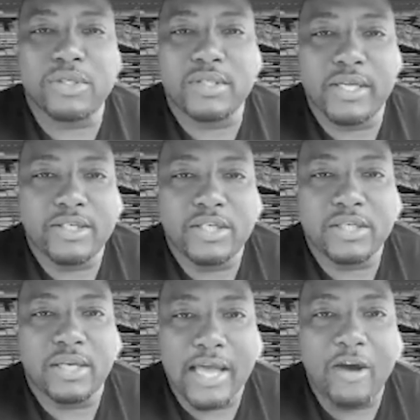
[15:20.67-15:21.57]
that just
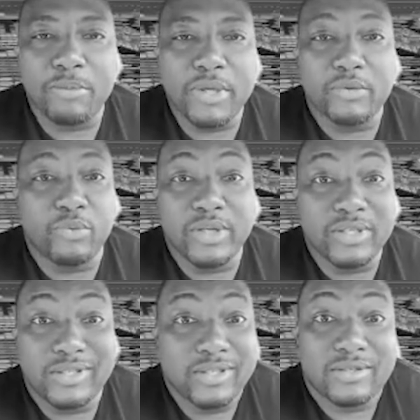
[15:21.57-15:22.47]
allowed me to really
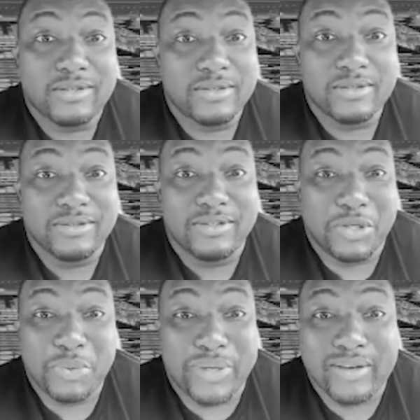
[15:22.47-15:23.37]
just
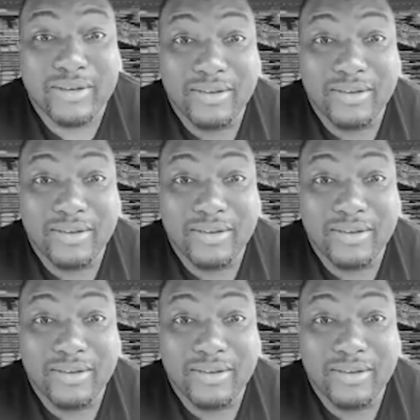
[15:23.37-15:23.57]
do it.